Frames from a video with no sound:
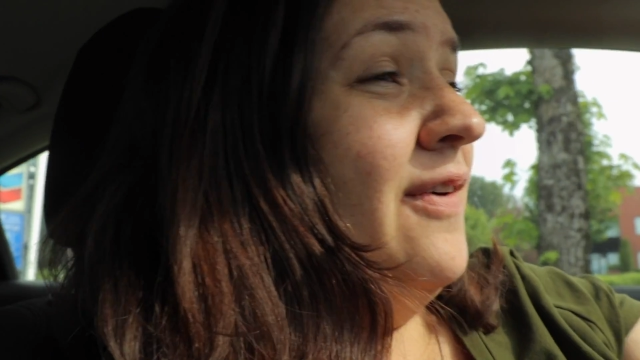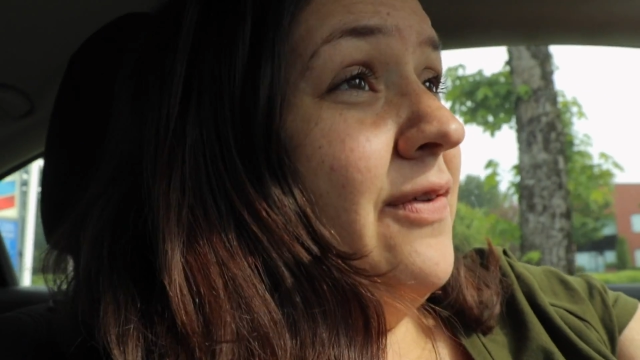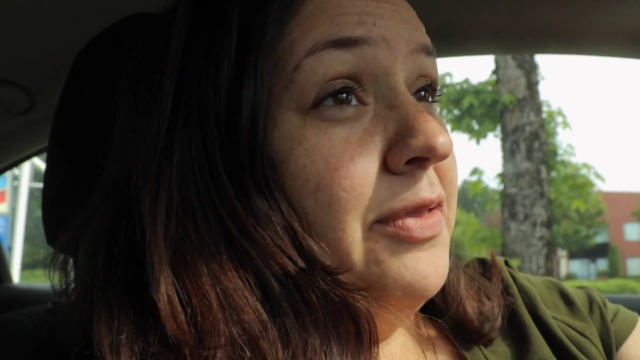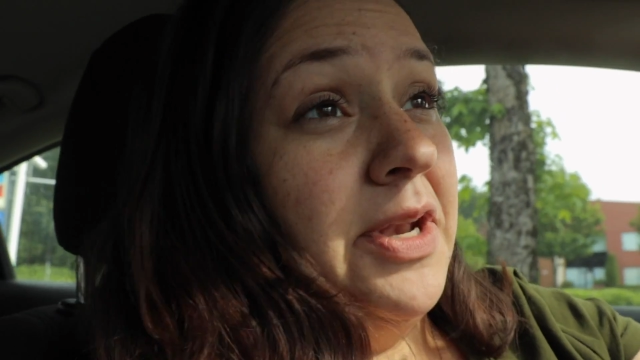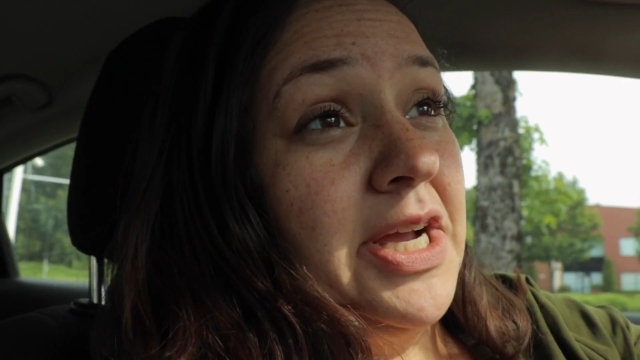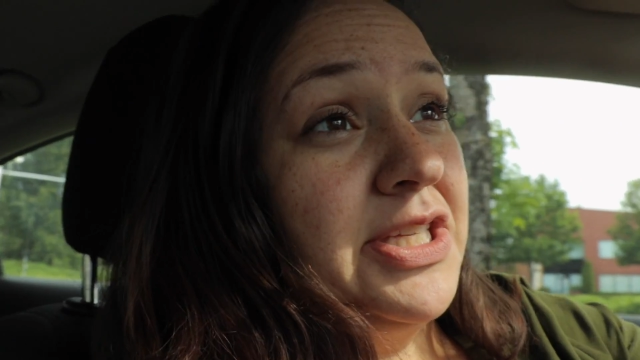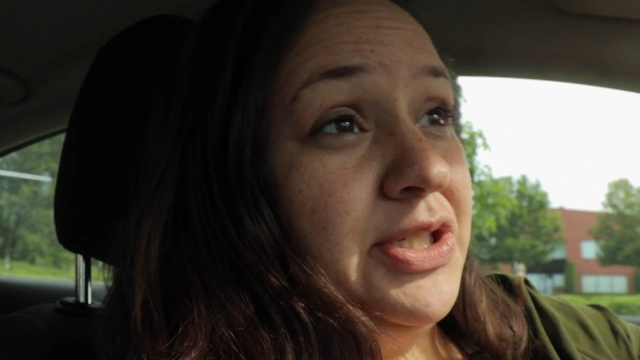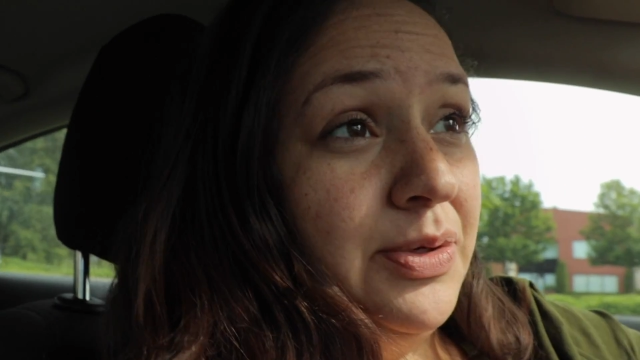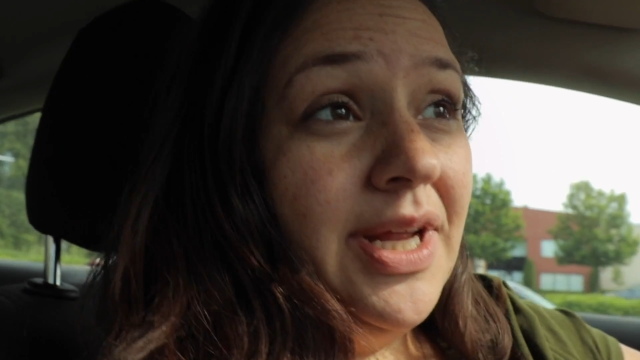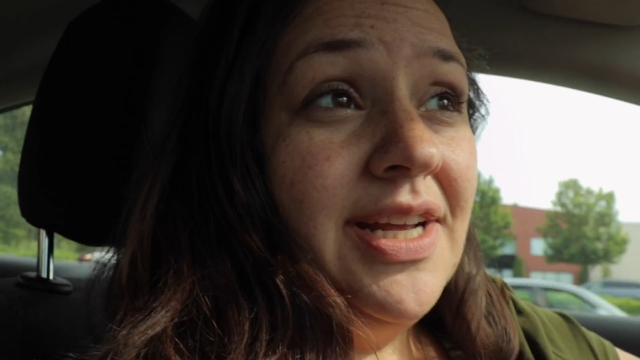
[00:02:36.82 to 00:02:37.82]
for the next
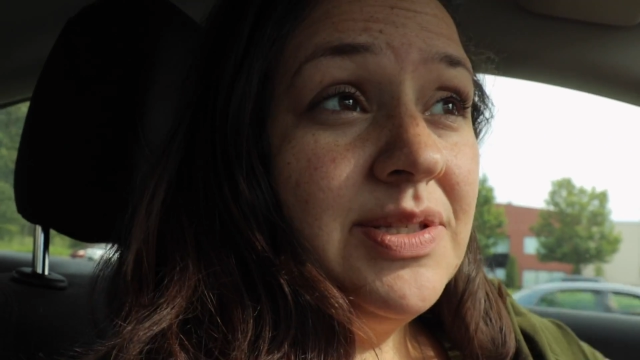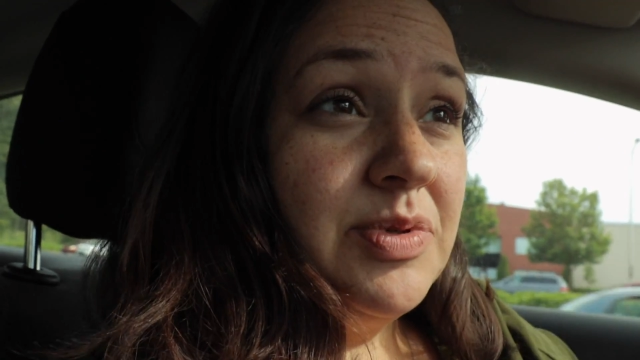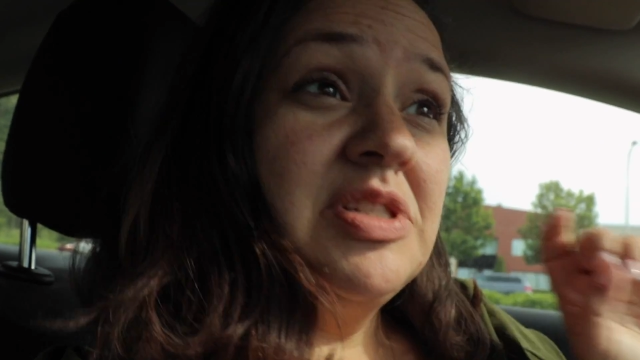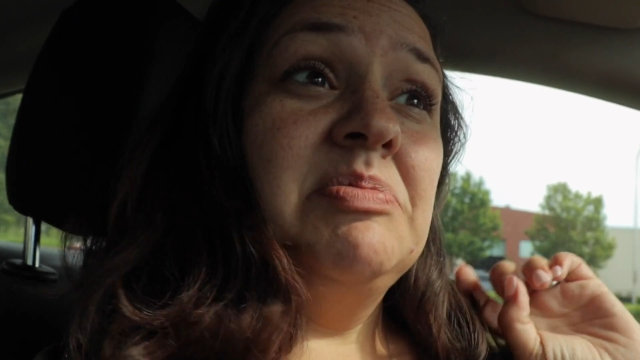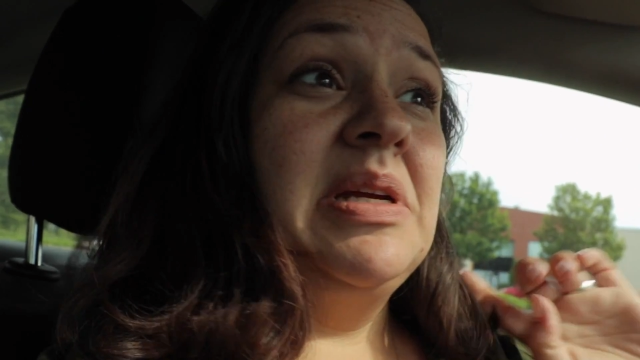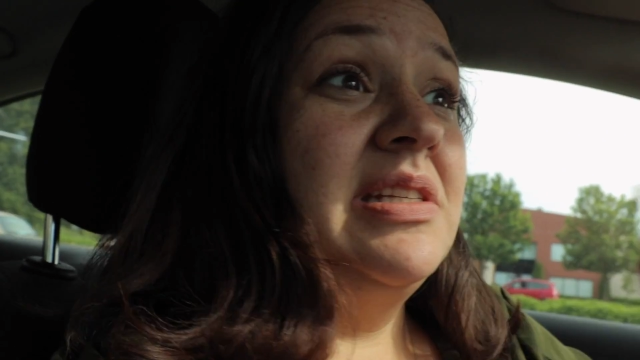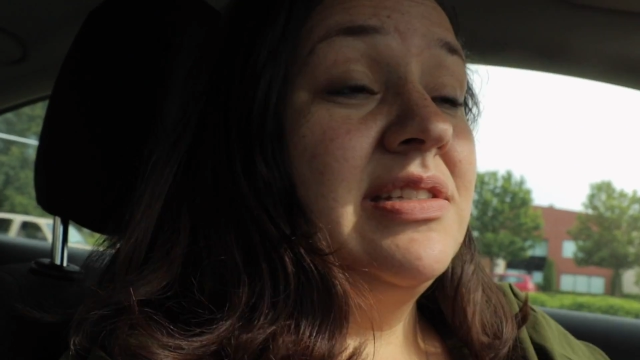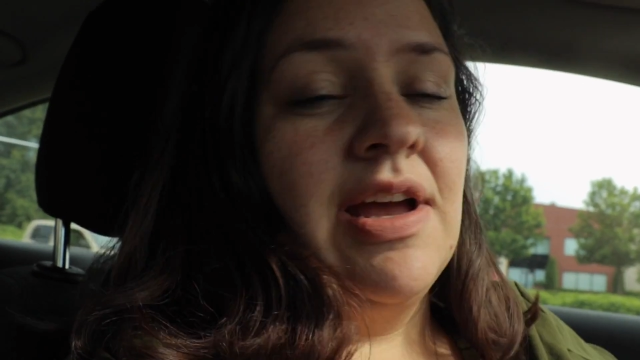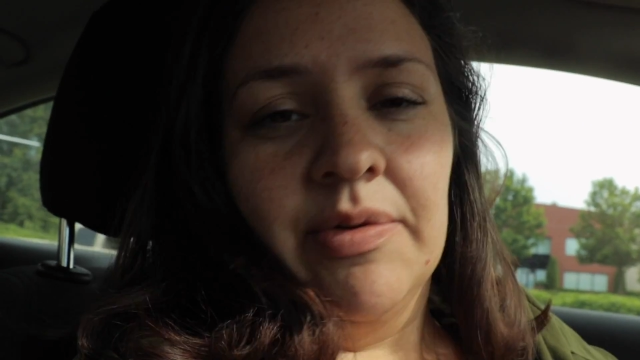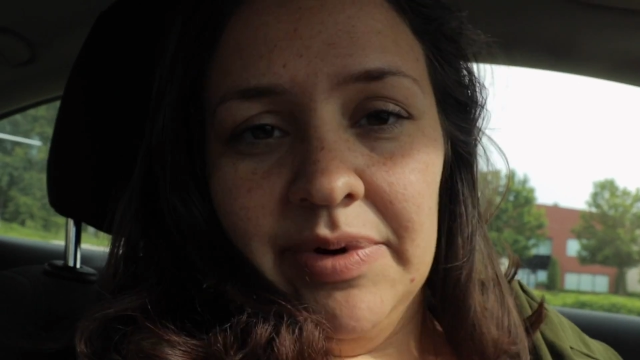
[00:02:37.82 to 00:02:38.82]
two days, which means
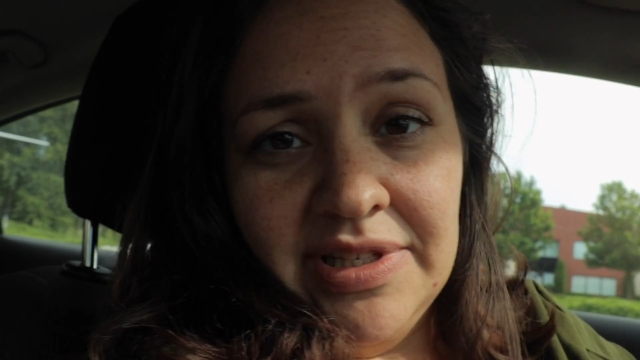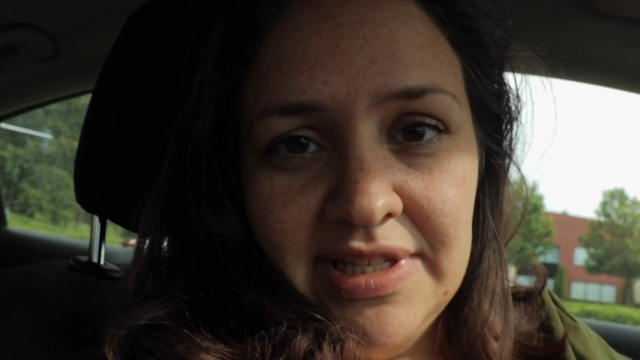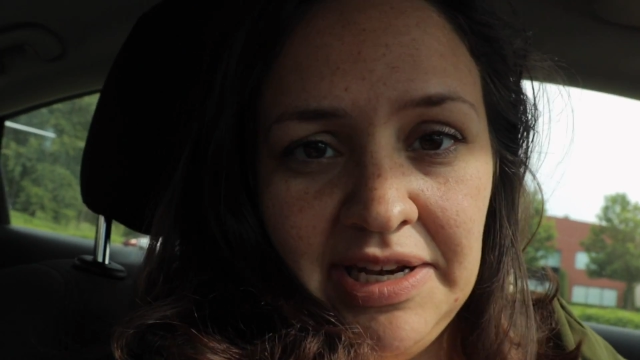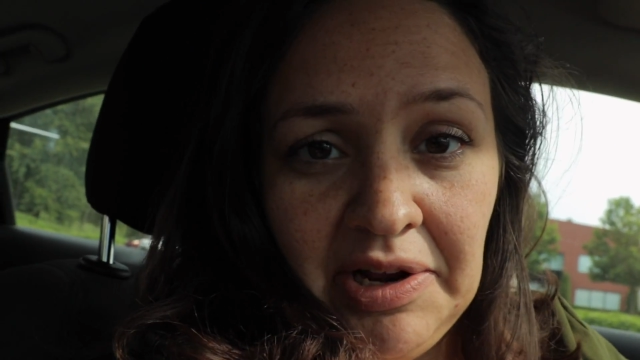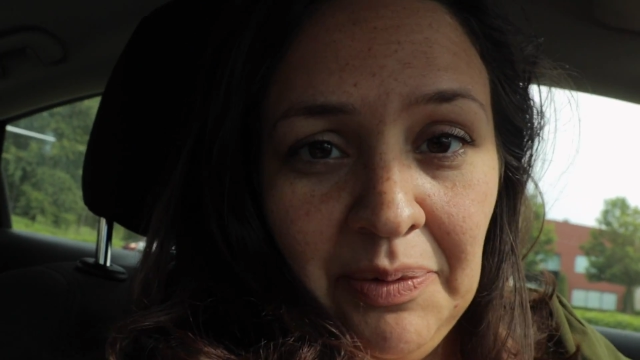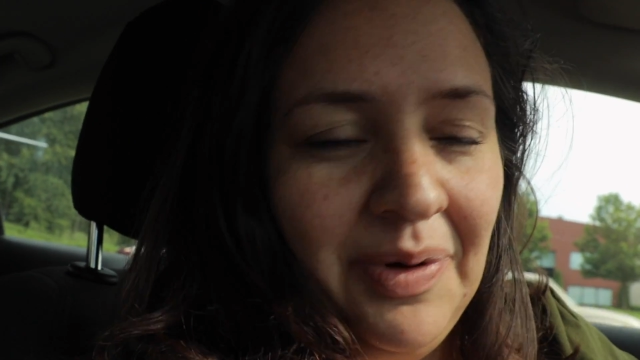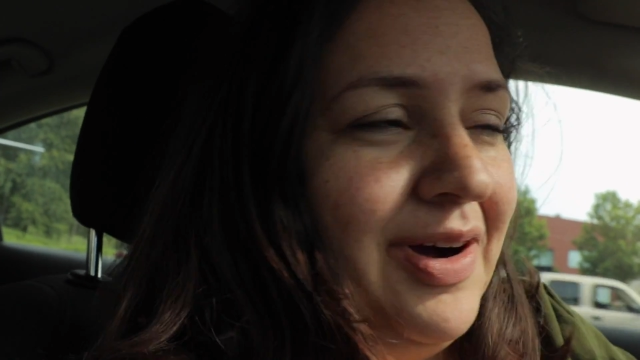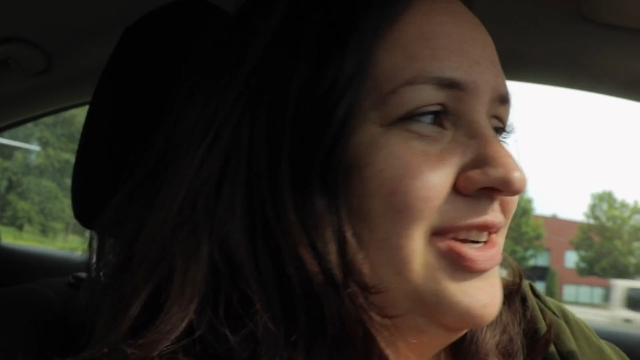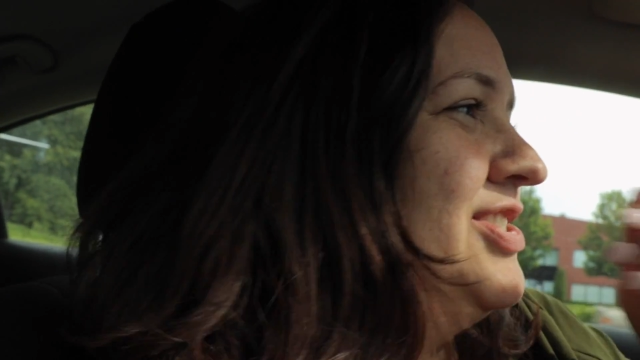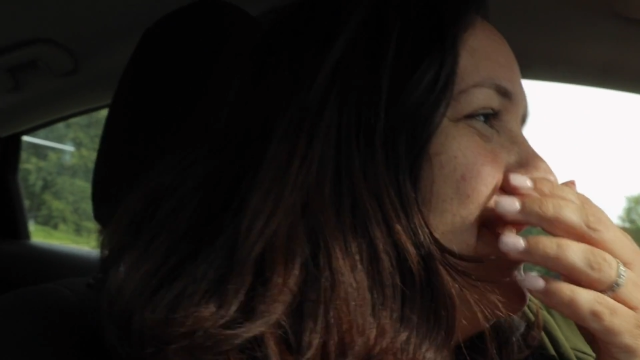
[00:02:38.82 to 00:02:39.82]
everyone's getting a
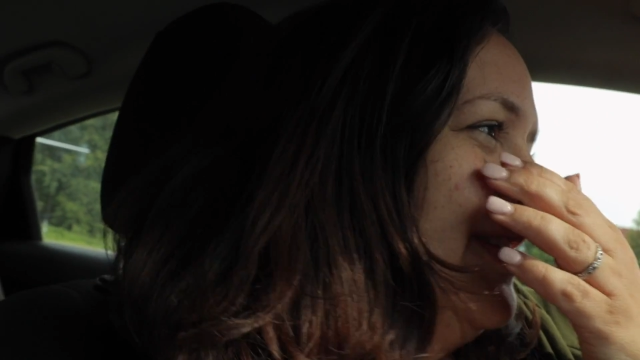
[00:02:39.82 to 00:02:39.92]
wash.